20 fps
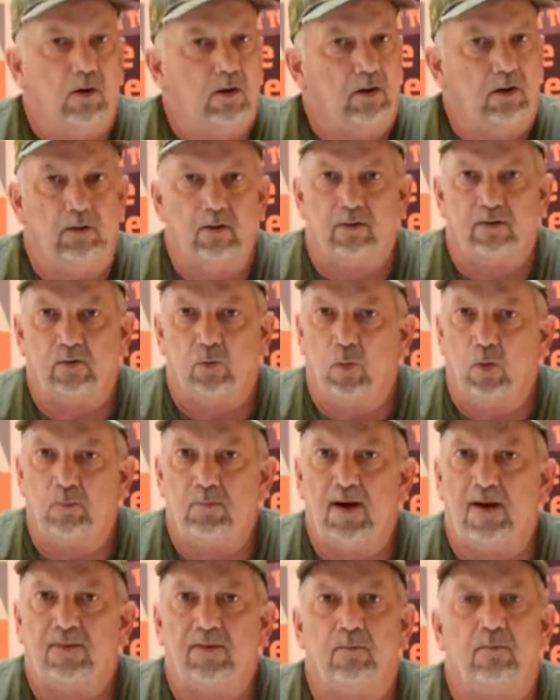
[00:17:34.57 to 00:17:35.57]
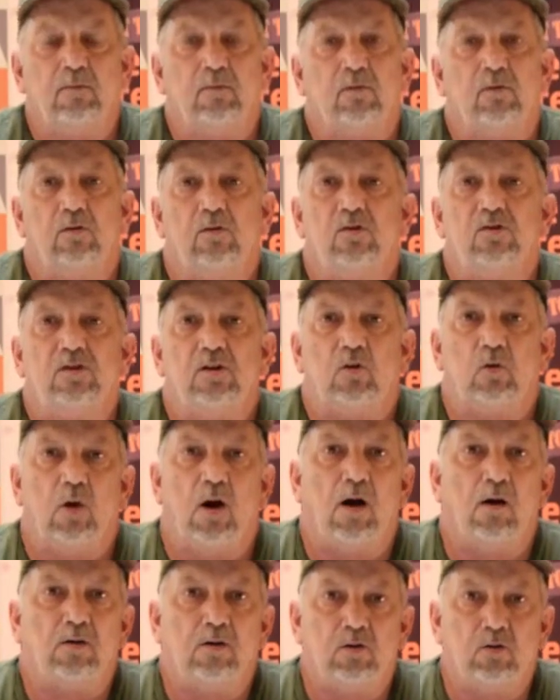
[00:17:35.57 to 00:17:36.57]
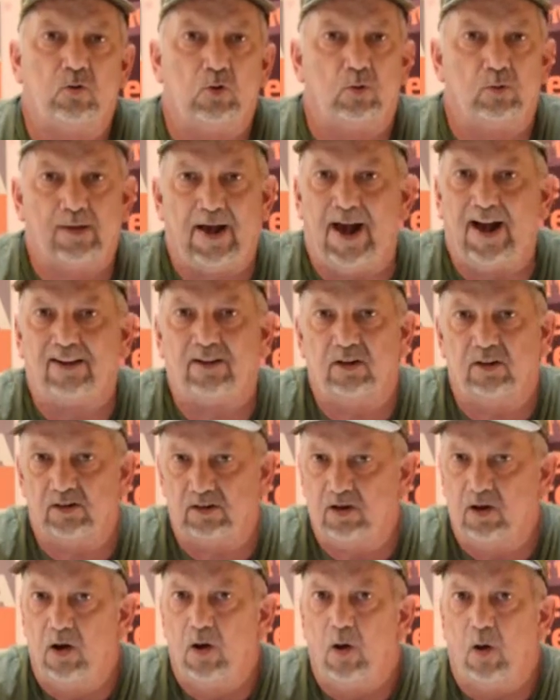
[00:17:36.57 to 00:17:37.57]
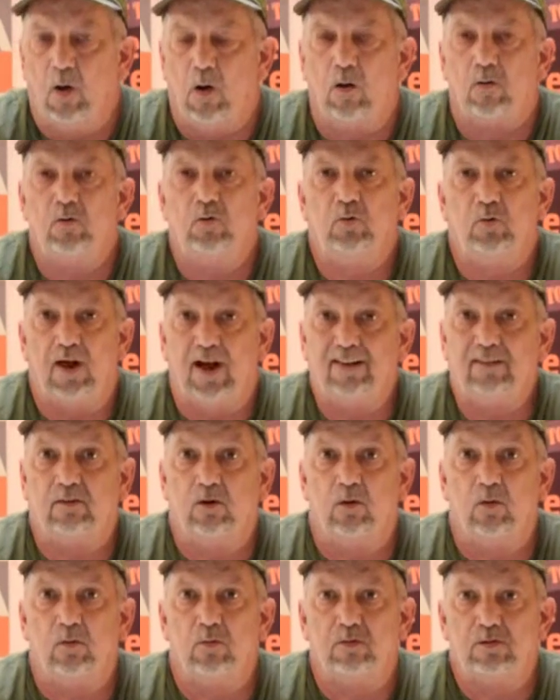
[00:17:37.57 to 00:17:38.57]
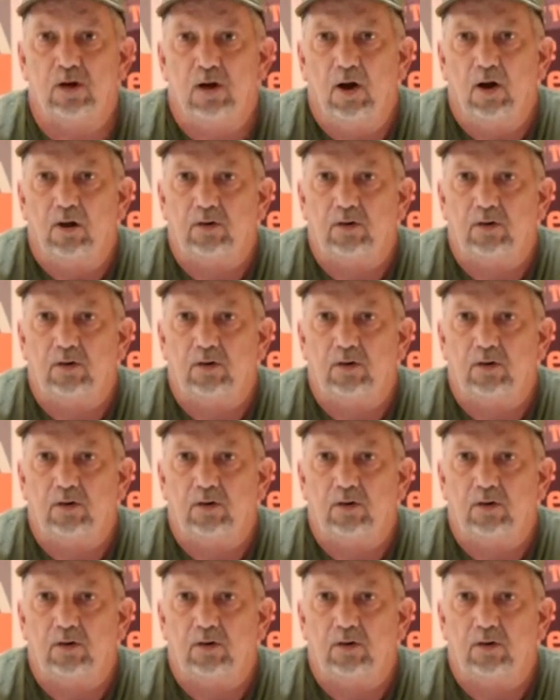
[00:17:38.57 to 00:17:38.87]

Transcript: You don't have to worry about them using crowd control tactics on you like those